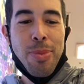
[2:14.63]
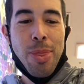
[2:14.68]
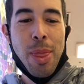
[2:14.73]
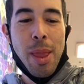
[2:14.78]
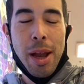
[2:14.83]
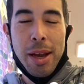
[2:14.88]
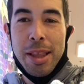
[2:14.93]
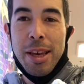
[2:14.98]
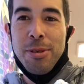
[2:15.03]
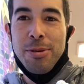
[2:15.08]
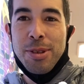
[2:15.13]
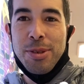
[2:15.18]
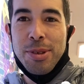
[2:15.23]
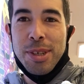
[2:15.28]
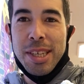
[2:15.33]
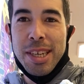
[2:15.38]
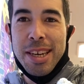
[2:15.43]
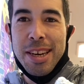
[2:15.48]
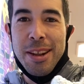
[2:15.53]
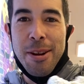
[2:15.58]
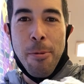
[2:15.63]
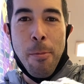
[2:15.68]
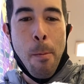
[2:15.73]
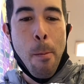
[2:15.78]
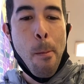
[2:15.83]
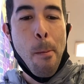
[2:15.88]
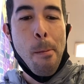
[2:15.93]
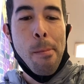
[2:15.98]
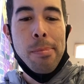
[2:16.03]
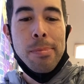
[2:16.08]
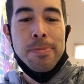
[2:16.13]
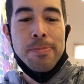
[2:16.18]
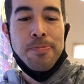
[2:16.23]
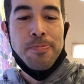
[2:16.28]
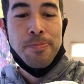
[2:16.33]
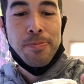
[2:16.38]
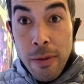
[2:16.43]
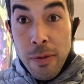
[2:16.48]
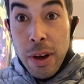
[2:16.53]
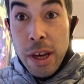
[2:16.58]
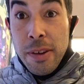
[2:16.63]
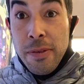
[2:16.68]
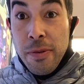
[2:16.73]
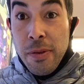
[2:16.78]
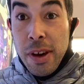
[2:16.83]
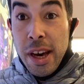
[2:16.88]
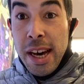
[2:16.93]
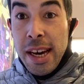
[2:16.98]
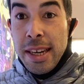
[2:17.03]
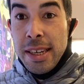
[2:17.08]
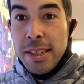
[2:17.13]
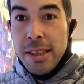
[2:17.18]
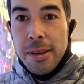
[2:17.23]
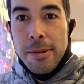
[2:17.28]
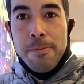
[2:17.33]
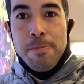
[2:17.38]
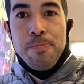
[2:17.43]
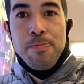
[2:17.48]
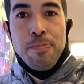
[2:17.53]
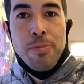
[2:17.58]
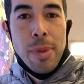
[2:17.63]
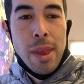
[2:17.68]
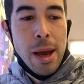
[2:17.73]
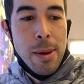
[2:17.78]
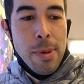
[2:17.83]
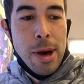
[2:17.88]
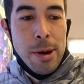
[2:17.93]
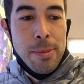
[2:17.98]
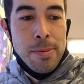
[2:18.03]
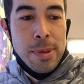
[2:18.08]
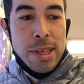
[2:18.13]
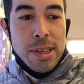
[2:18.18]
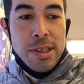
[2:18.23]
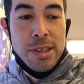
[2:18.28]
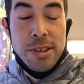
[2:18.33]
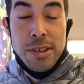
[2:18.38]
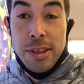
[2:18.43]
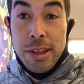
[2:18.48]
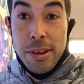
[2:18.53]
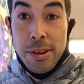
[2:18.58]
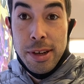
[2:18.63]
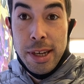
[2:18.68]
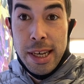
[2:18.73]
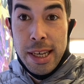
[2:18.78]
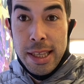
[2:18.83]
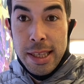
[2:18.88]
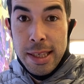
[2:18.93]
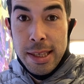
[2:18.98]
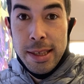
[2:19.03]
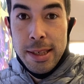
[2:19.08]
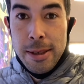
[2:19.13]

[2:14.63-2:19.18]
That one's really good. Fun fact about Mr. Donuts.